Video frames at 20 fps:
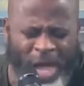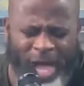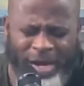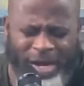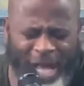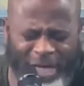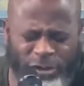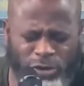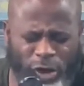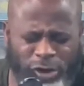
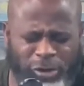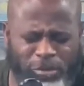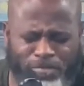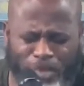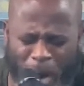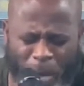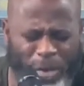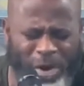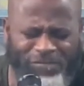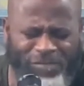that your
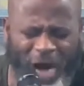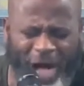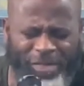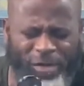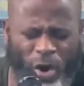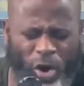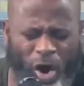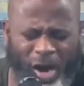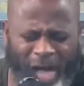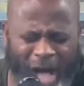spirit, Father,
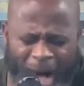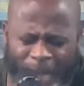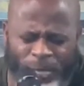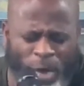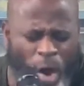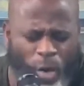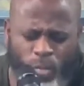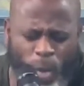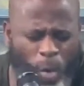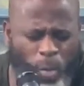Lord God,
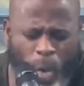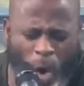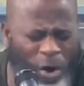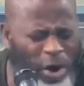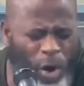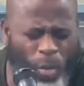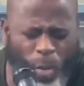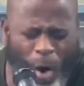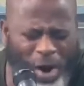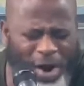will
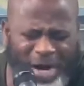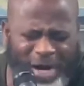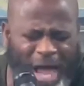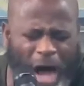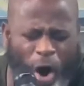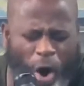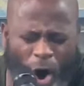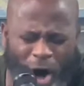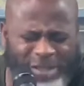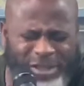work a work in their
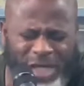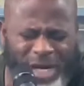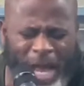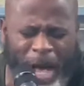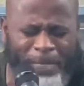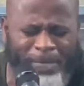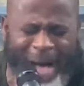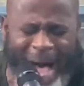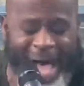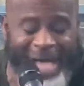hearts and their
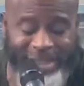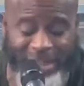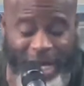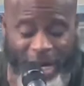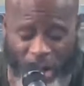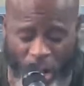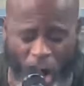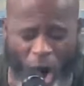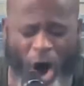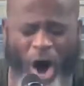minds and
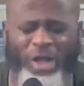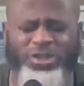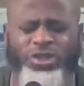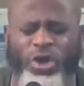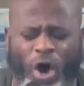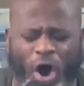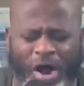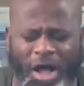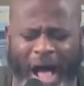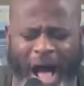cause,
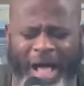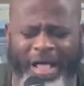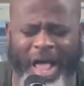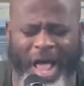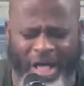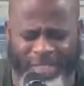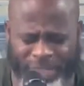Lord God,